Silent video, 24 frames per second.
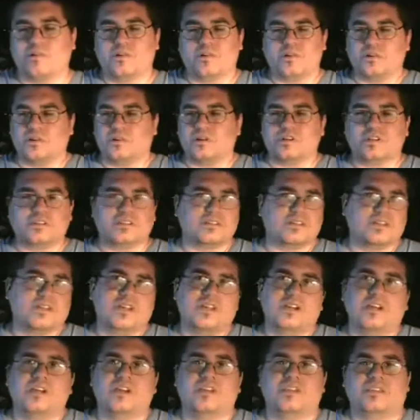Wars.
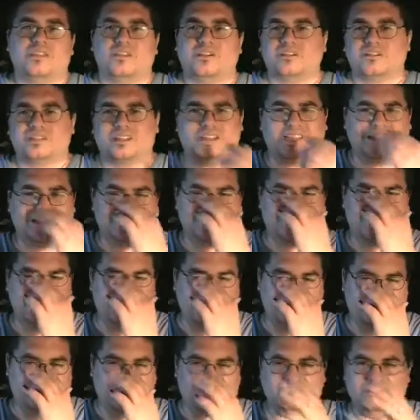There's, like,
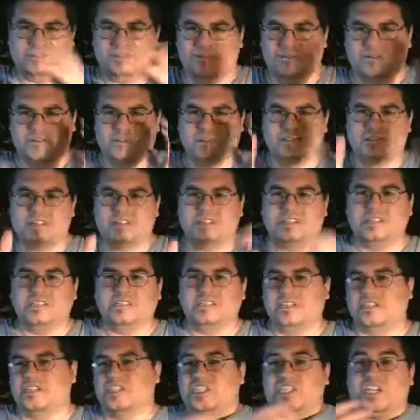you know, different
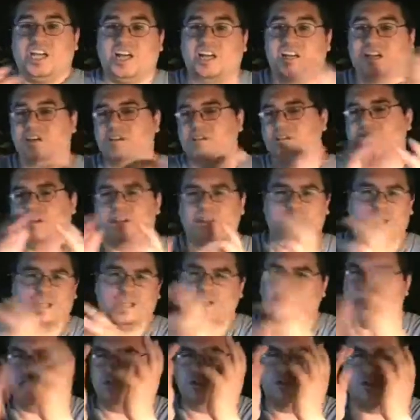cities, like Chicago,
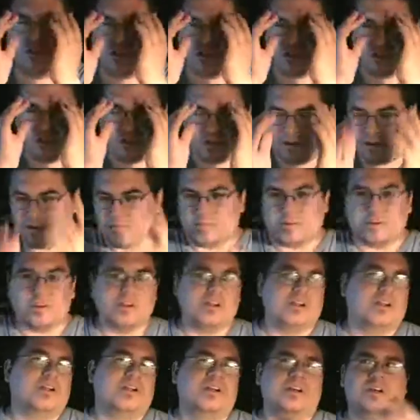L.A., New York, whatever.